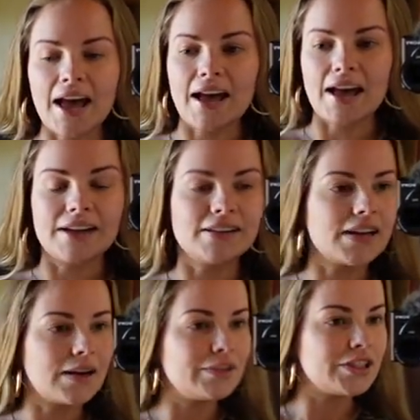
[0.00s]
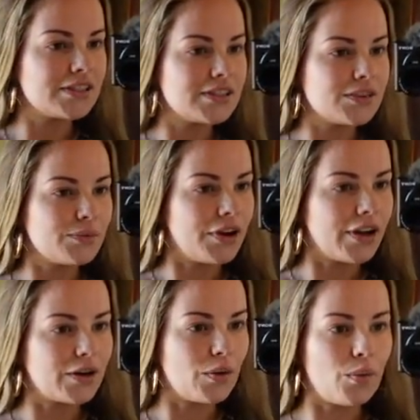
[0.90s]
and I'm just
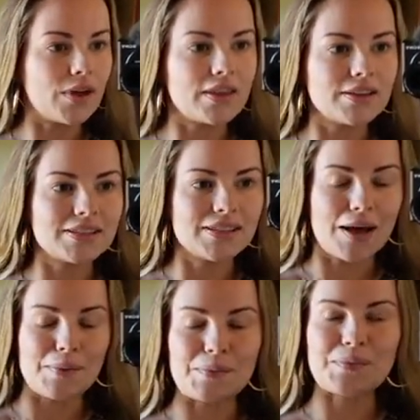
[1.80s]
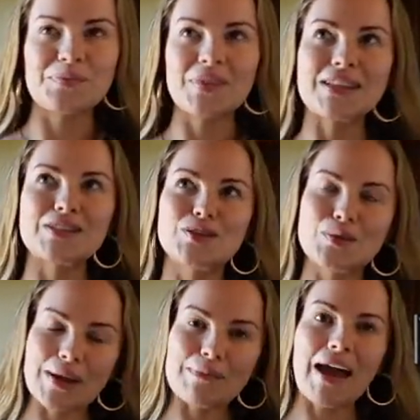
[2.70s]
wearing it with some
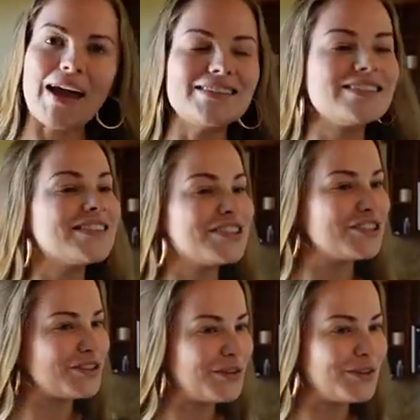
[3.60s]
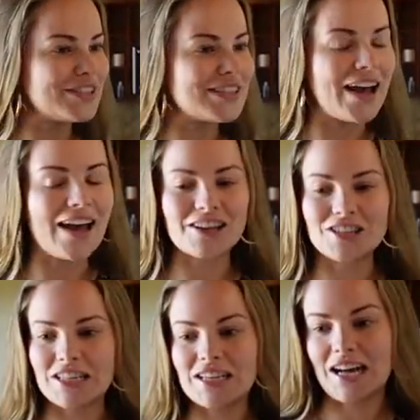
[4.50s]
sweatpants shorts. I
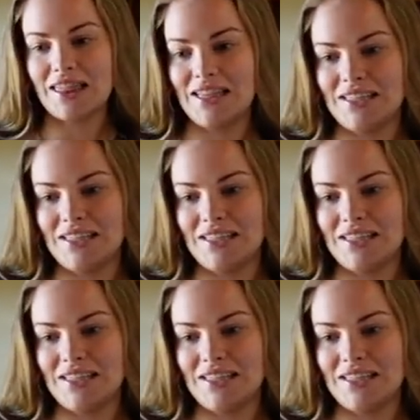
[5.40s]
actually cut